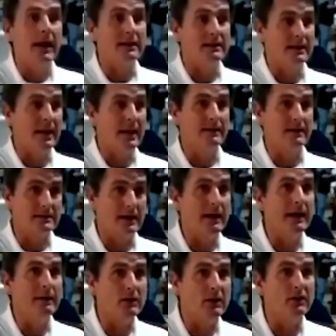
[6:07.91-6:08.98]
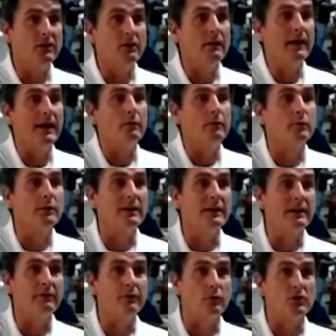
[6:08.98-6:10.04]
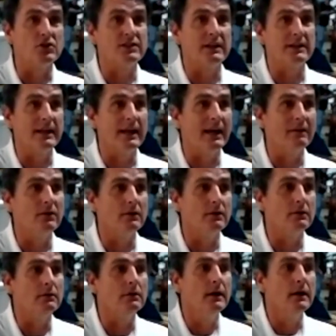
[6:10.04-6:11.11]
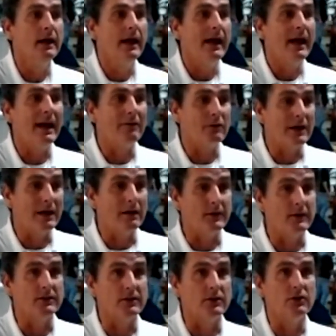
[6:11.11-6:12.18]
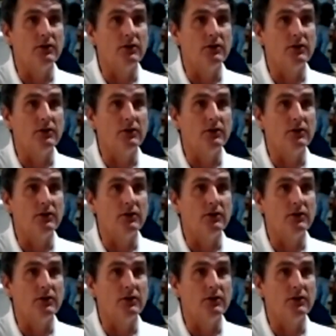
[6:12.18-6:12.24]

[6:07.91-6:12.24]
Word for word: and taking the time to do that, we're really fortunate to have you have you out there to